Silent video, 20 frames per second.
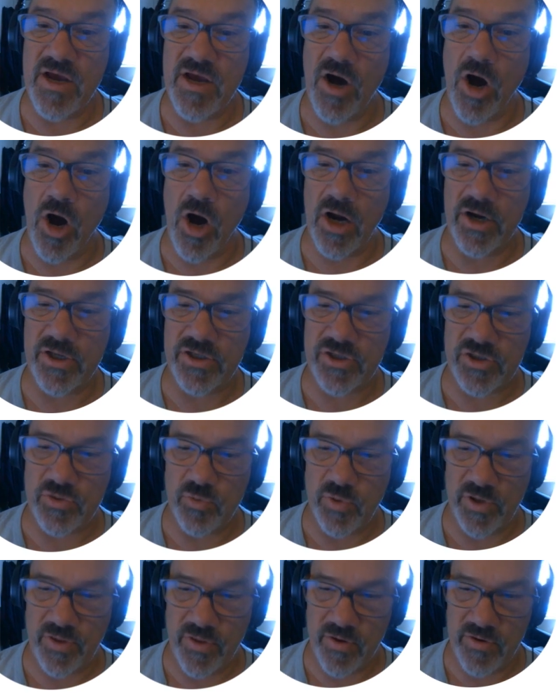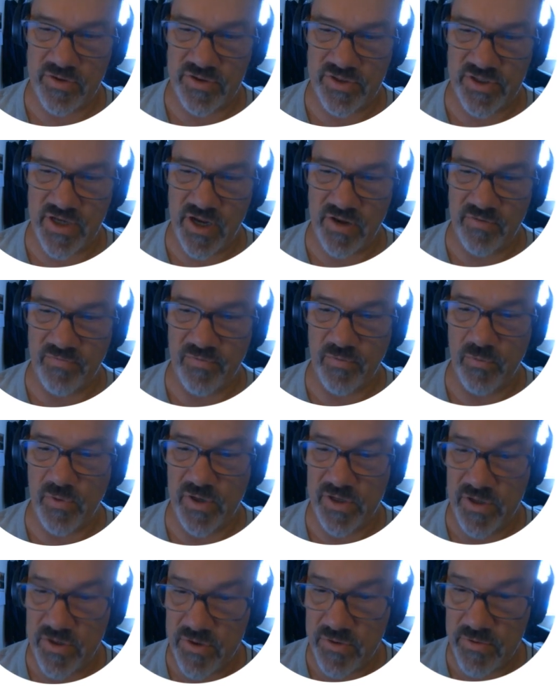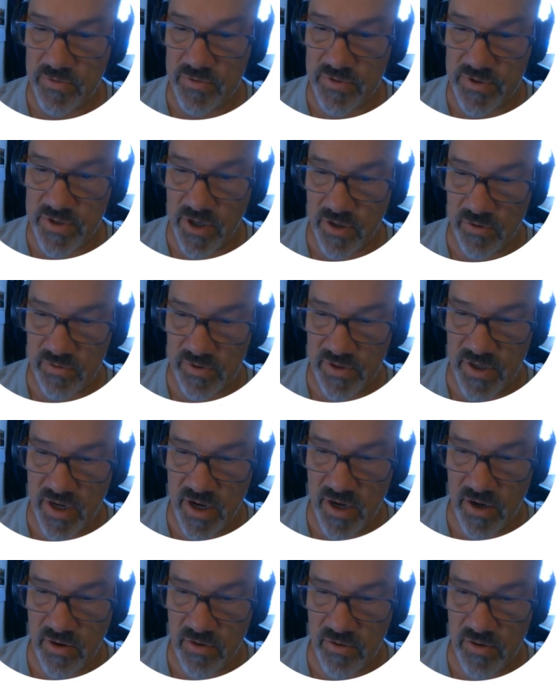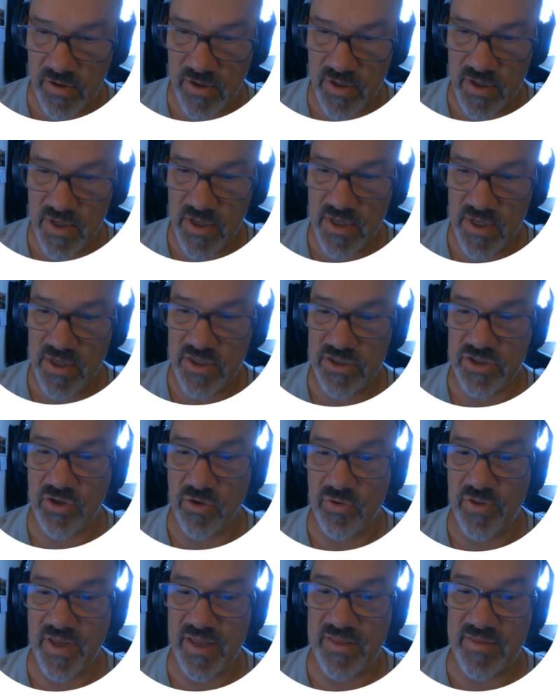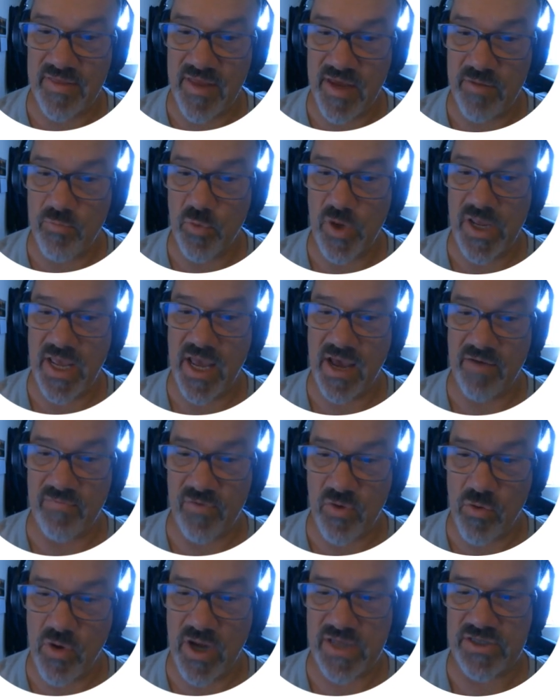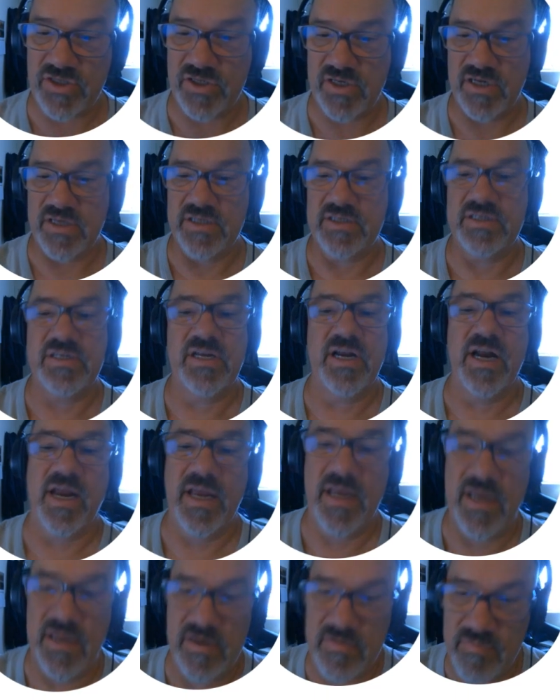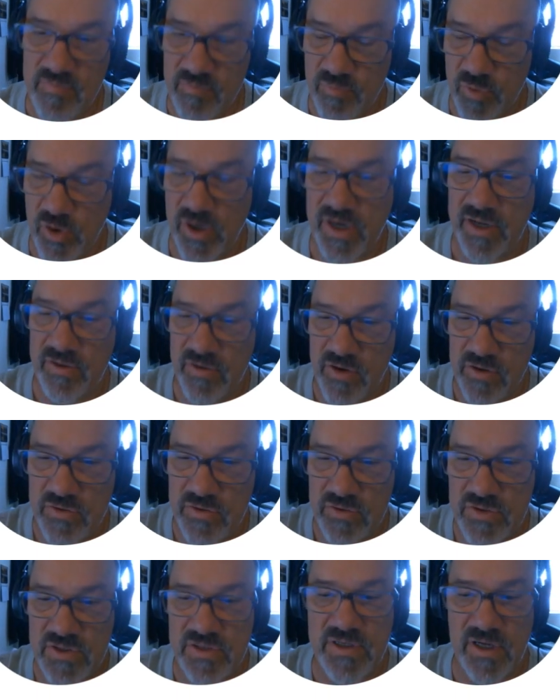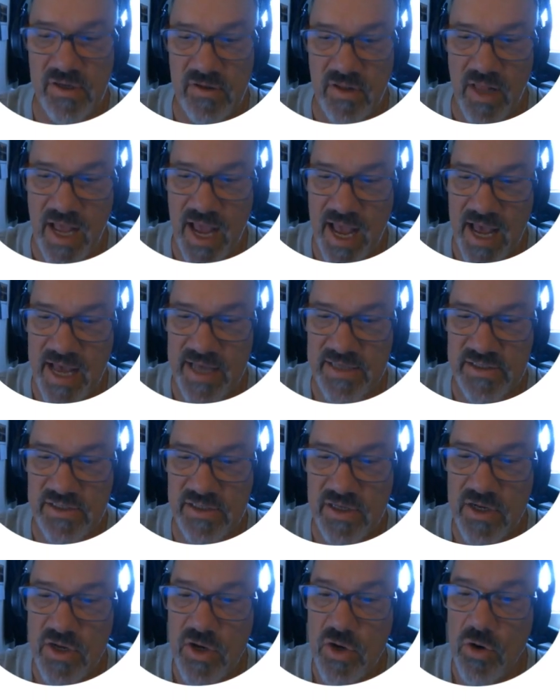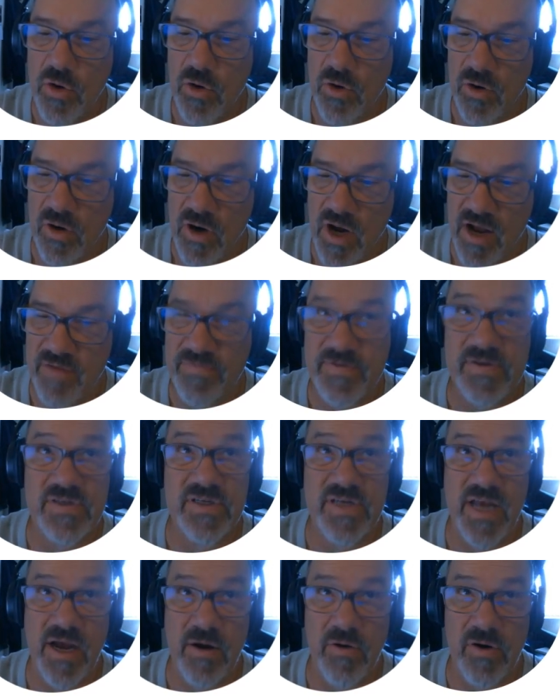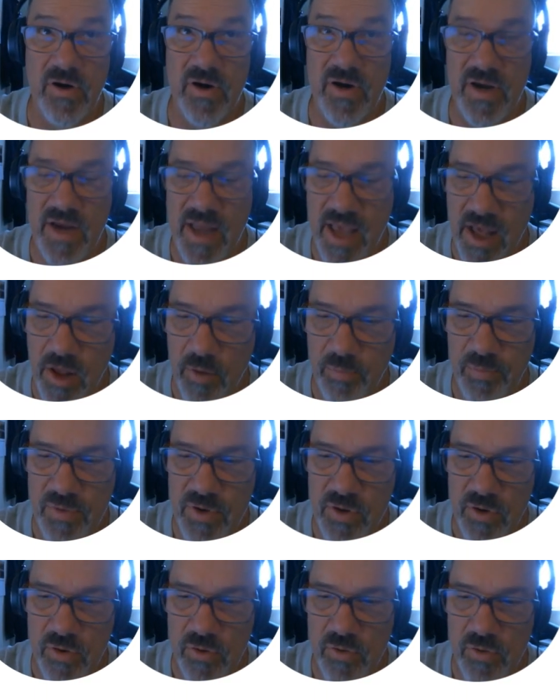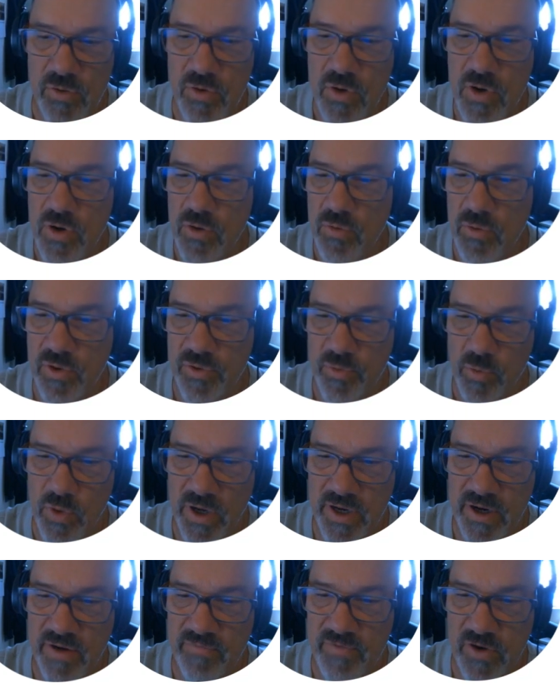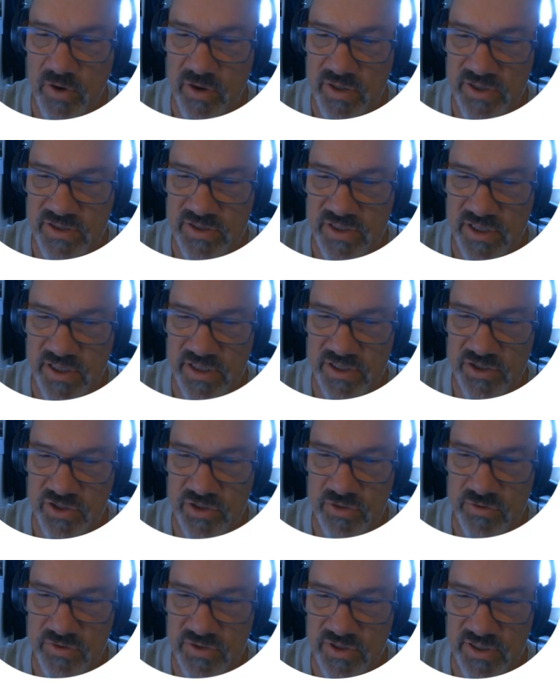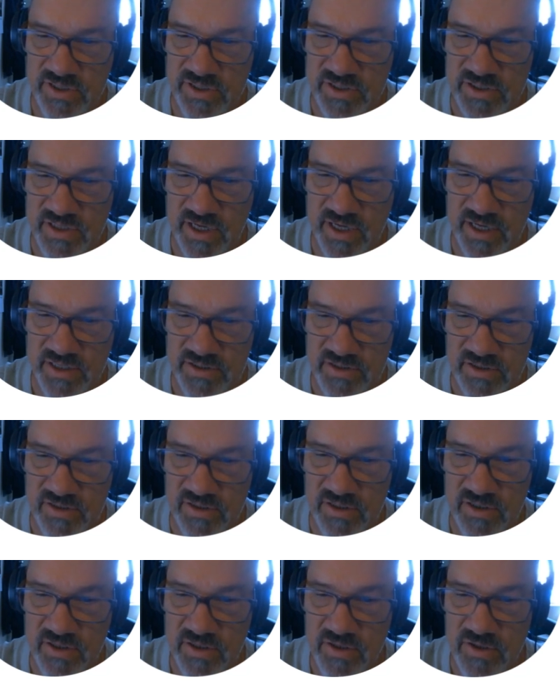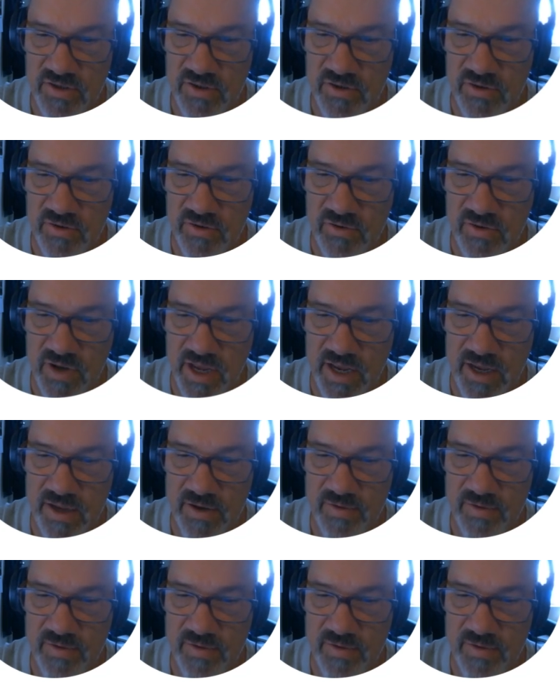honest with yourself when you don't know so that then we have questions and I can bring those to class or office hour and help you with whatever issues exist. Okay?